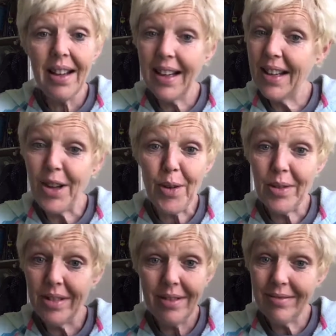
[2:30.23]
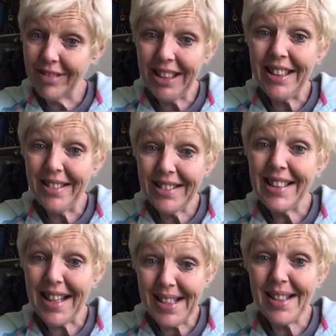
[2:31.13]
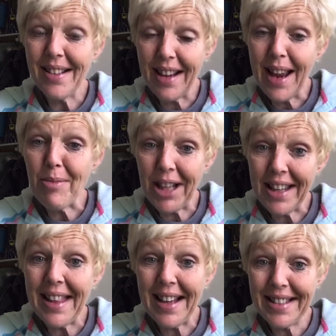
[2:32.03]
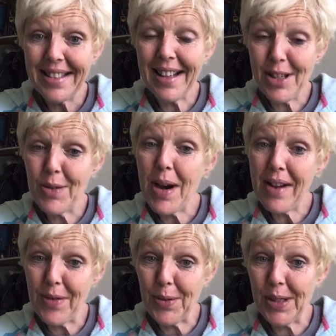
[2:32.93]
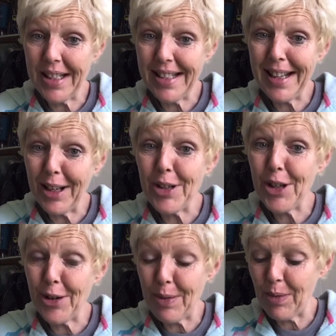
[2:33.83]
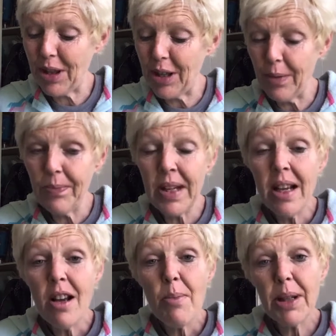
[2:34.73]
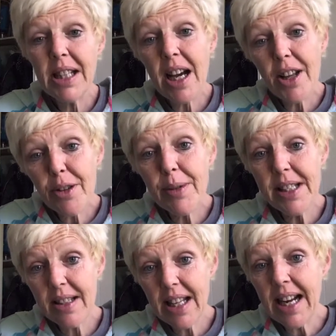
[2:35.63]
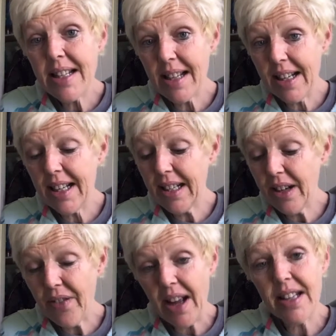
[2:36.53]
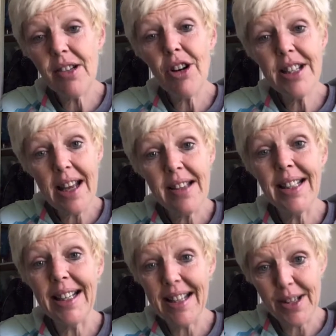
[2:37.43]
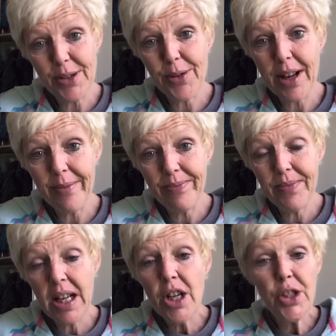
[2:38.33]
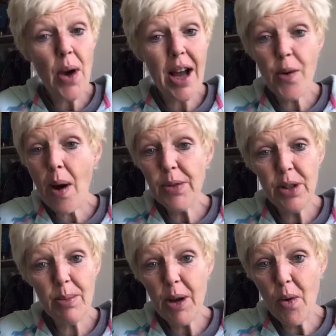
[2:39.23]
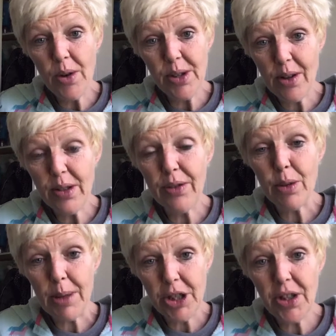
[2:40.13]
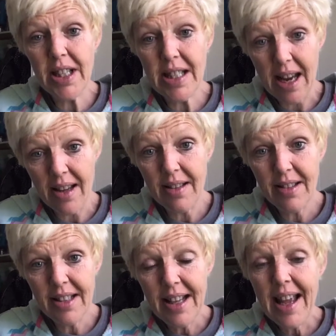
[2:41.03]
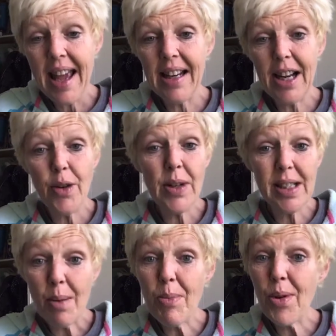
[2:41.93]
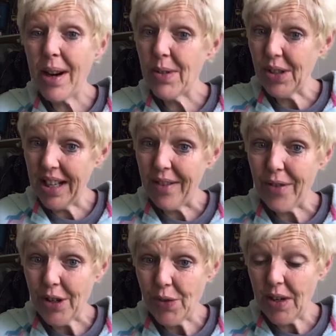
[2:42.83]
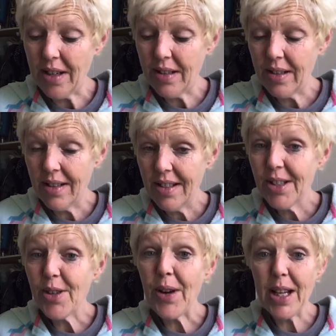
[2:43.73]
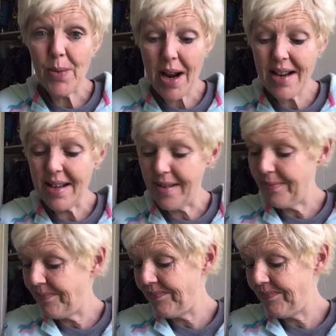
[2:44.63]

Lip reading: I know, really? Yes, I am like that. I do have those lists and I can share them with you. But the other reason that I die cut in advance are days like yesterday. So I knew I was going to be horizontal for much of the day, and I knew at some point I was going to get frustrated. So guess what I did?